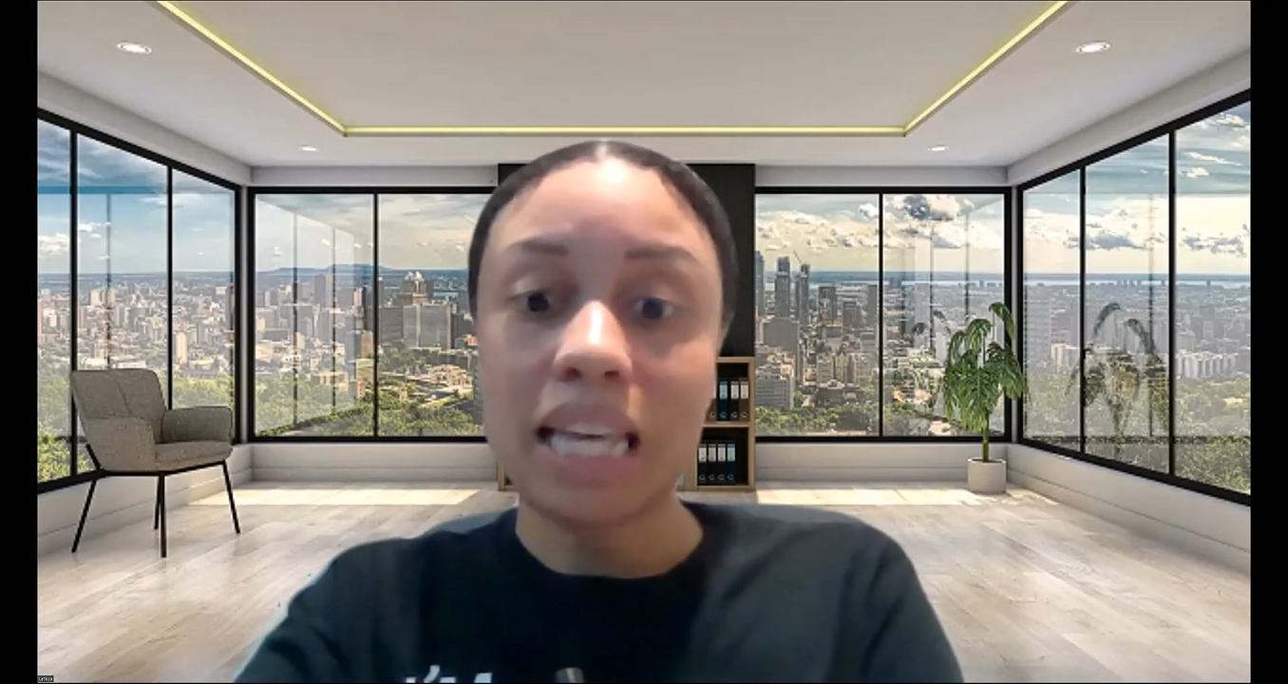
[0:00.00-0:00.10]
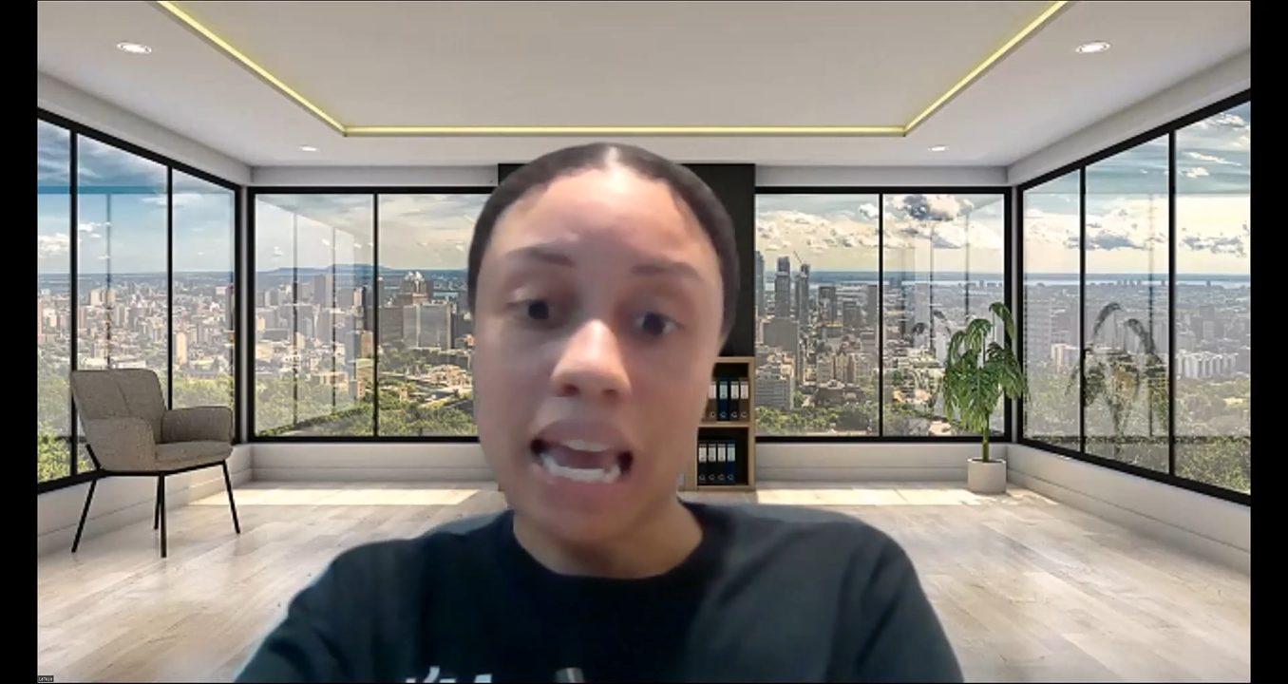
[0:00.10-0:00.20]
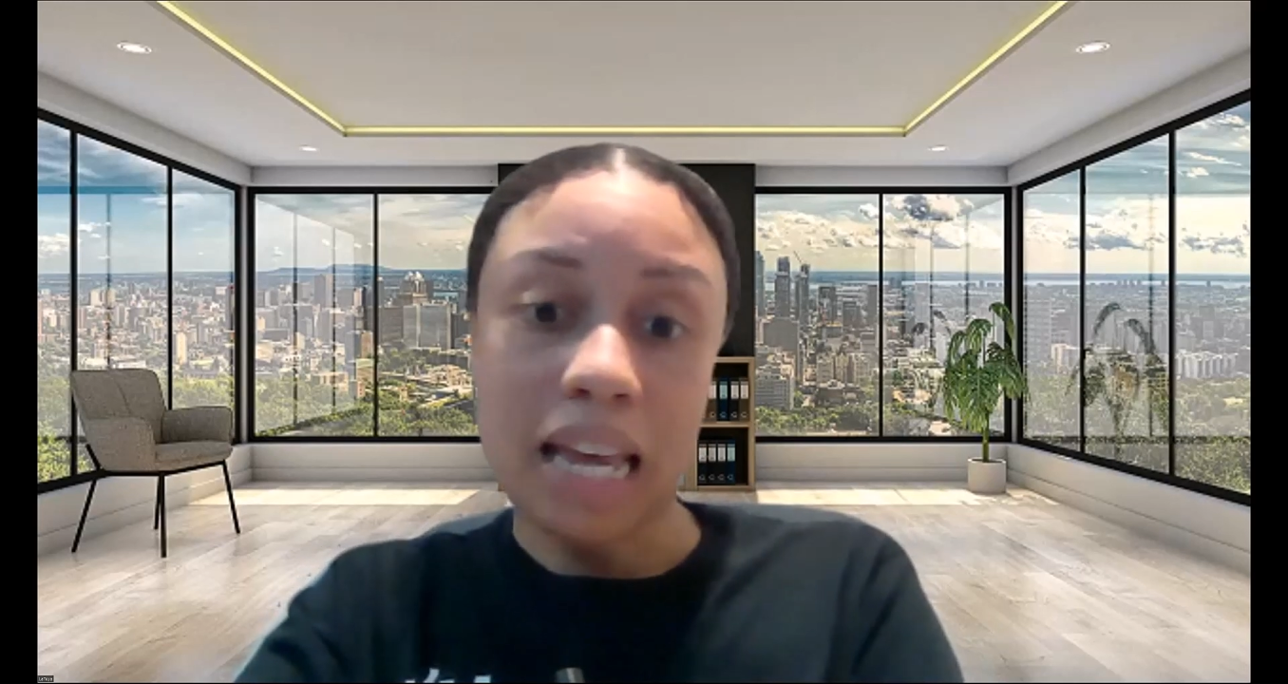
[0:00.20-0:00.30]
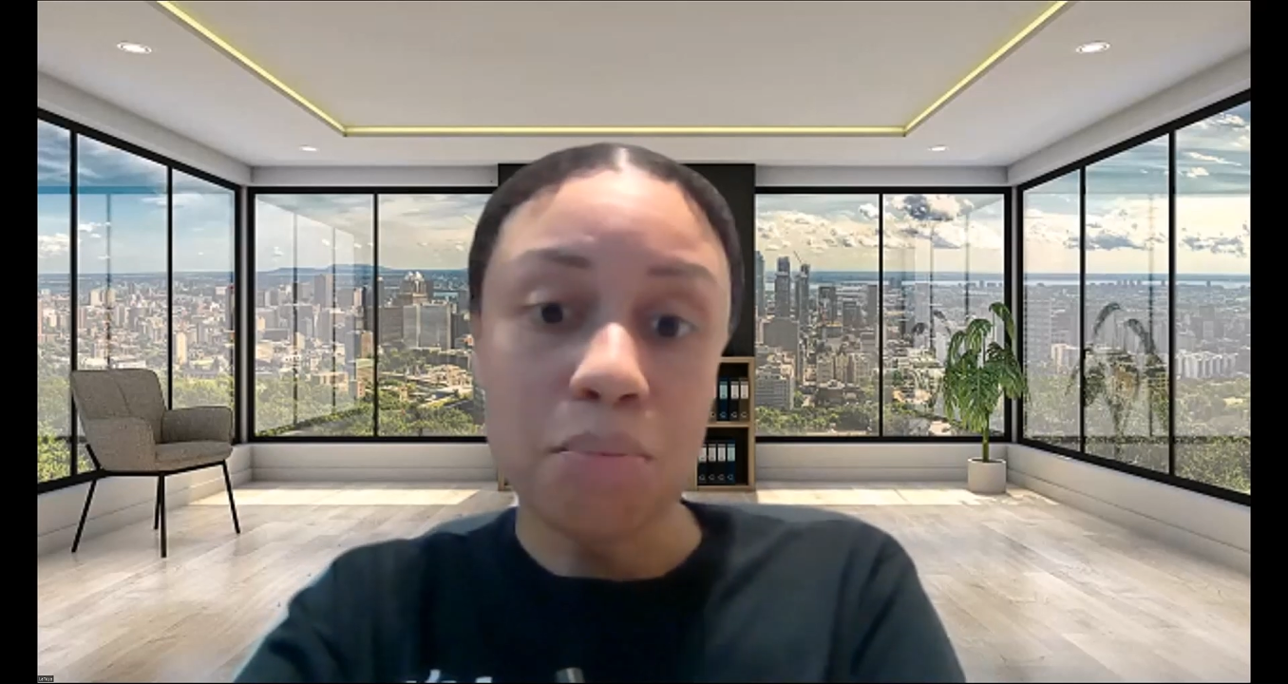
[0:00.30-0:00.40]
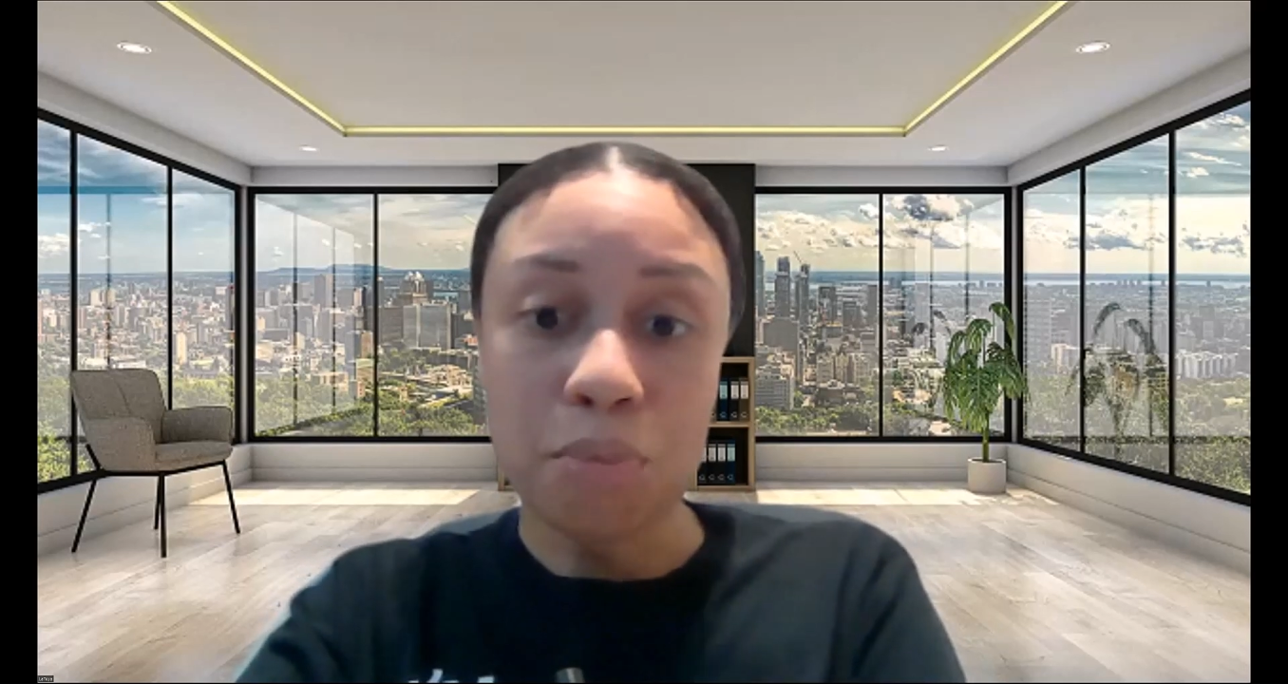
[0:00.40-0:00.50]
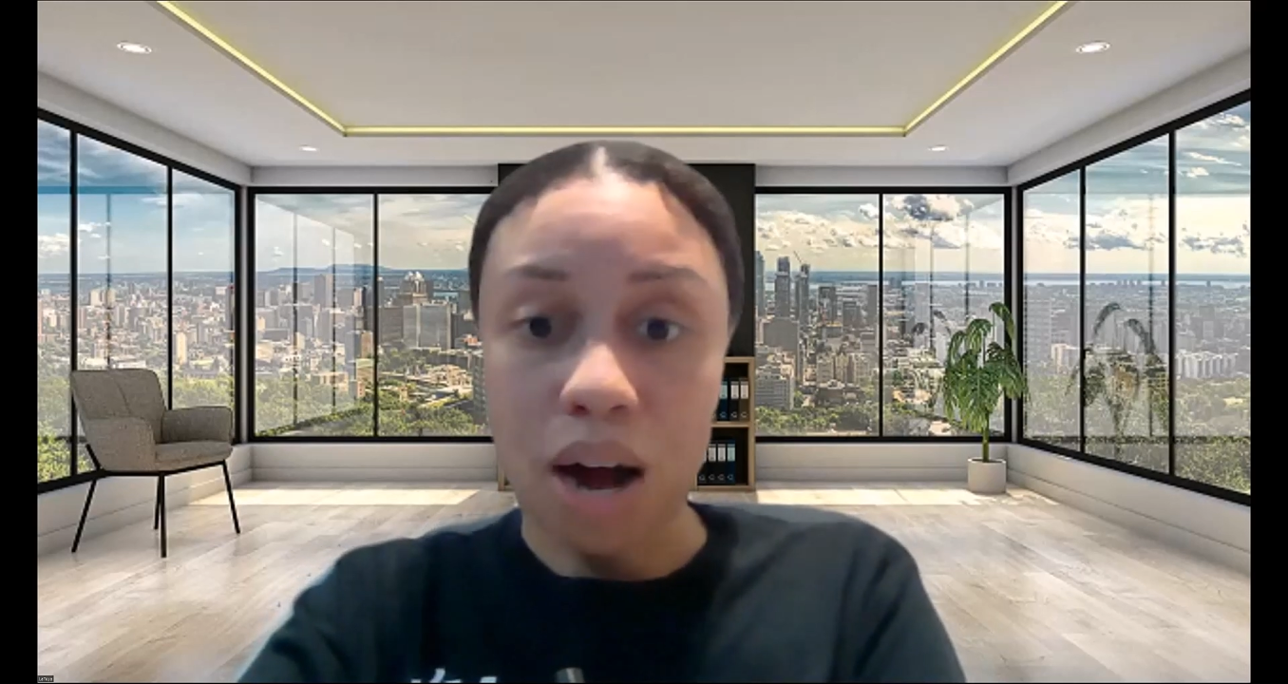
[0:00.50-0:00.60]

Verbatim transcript: gain